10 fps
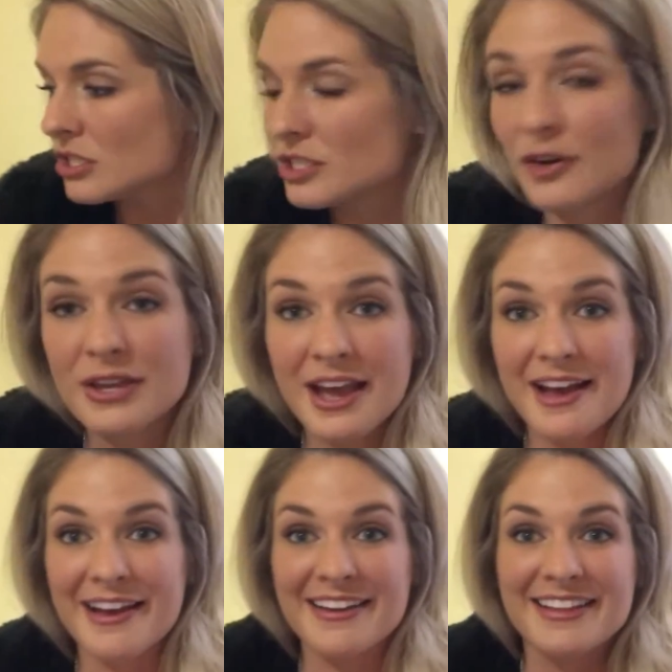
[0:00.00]
So
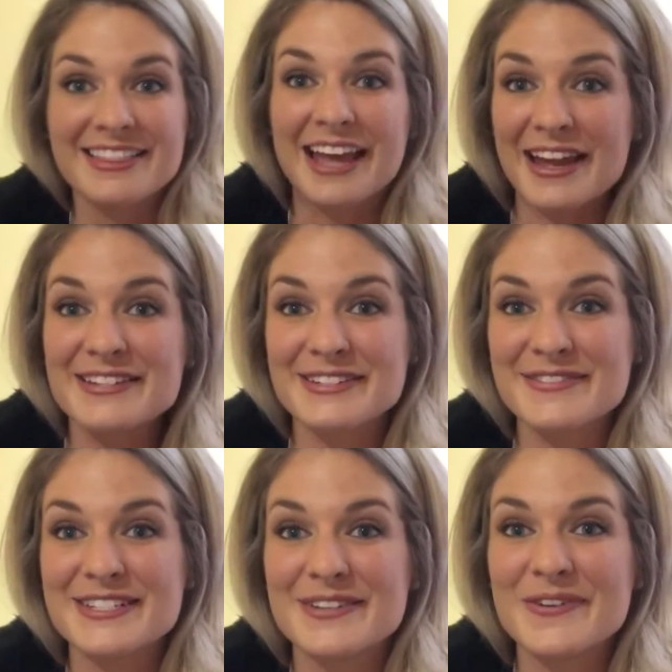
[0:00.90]
yeah, that is going
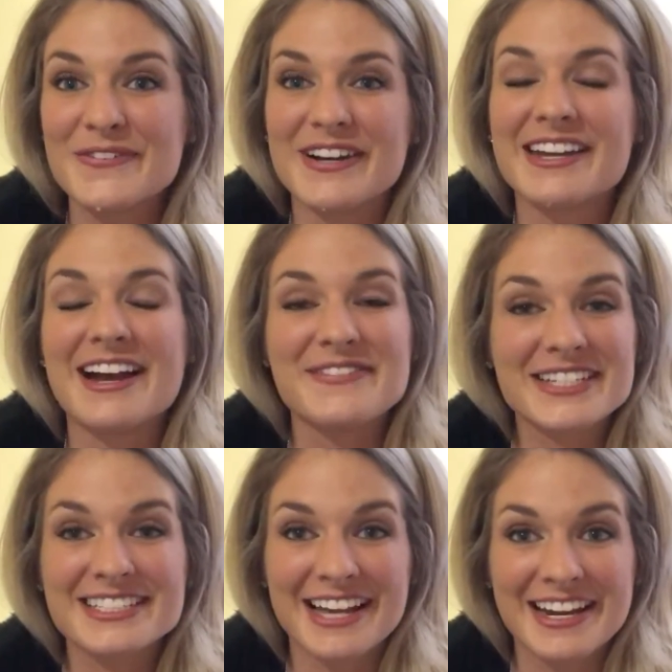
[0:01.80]
to be super fun. I'm
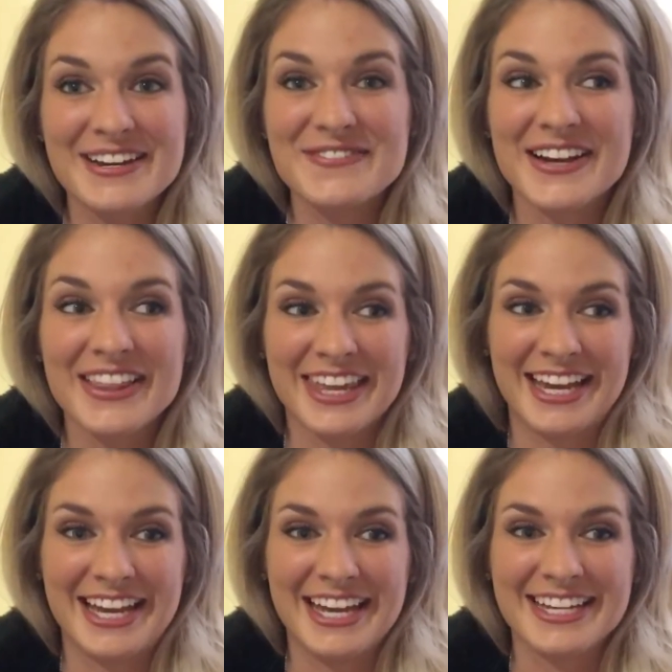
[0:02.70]
excited about
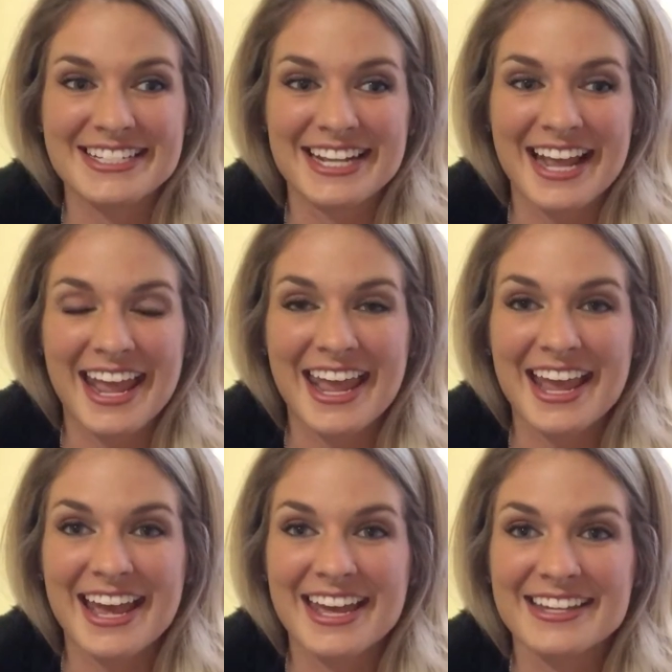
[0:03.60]
that.
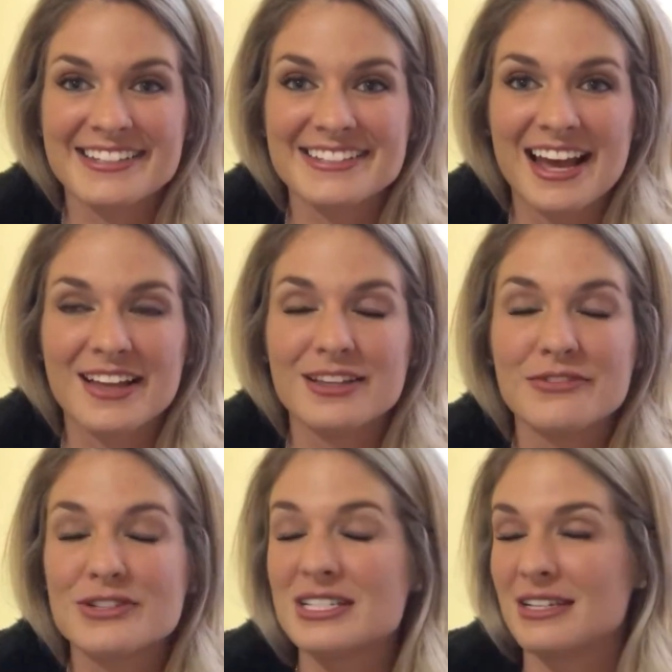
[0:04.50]
And I
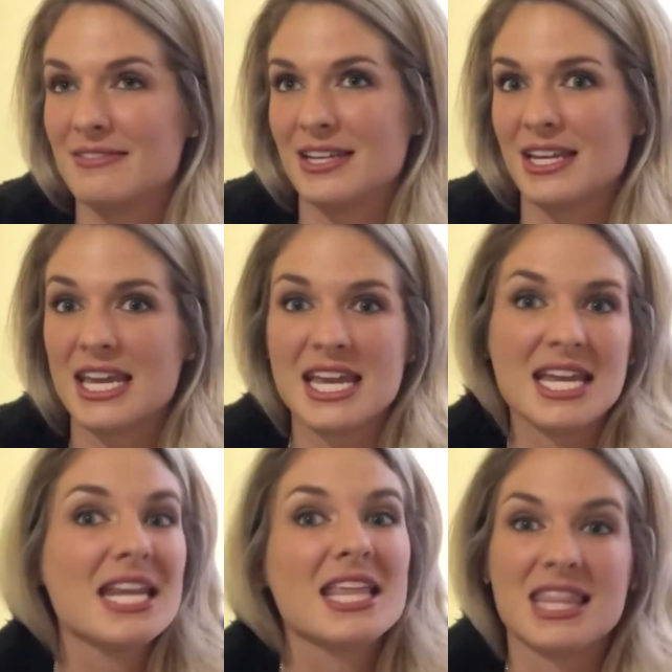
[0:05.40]
love receiving
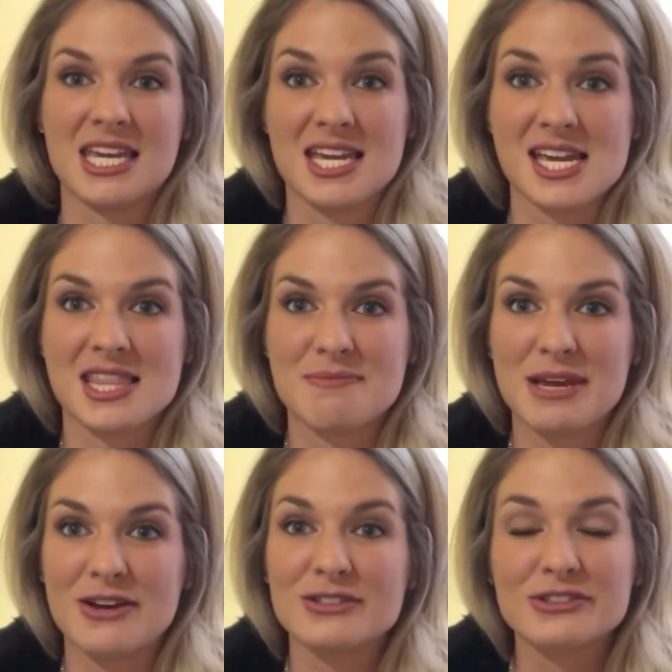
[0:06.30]
anything in the
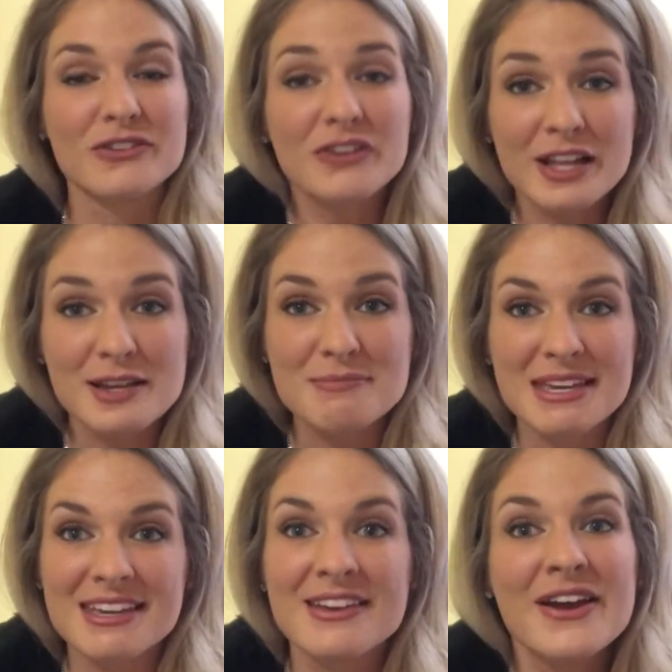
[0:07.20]
mail. So if you're like
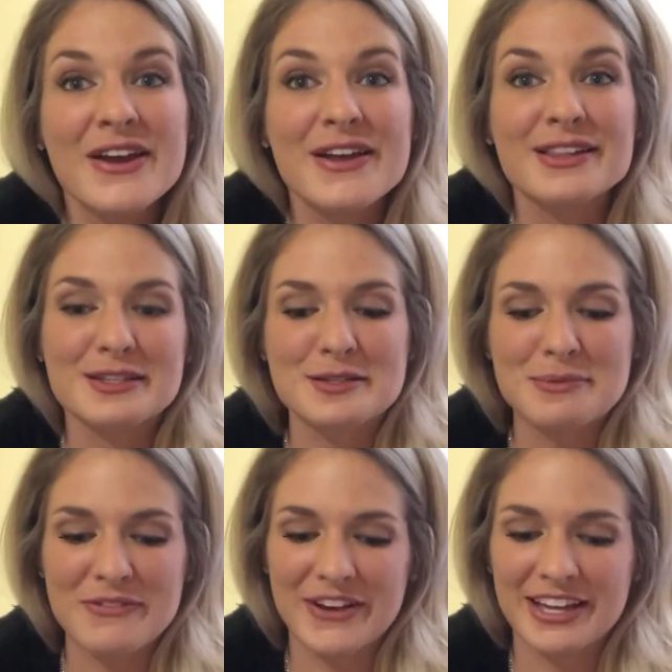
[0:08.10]
me, this will
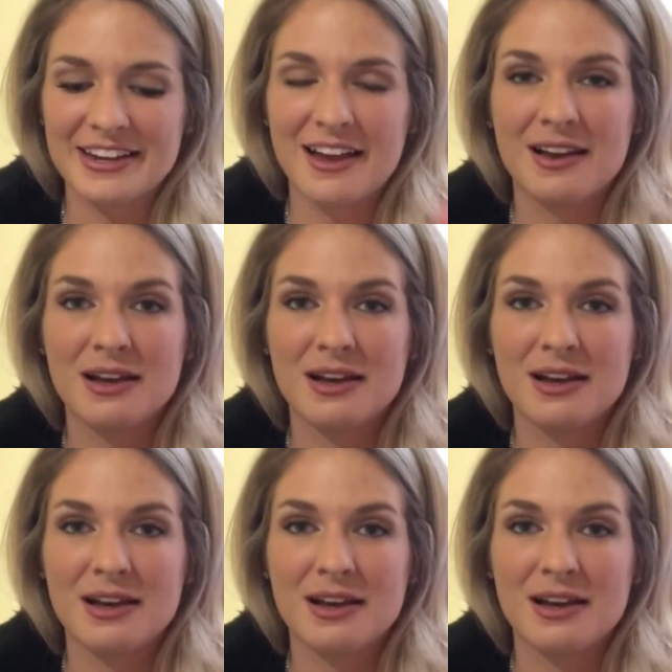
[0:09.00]
be fun.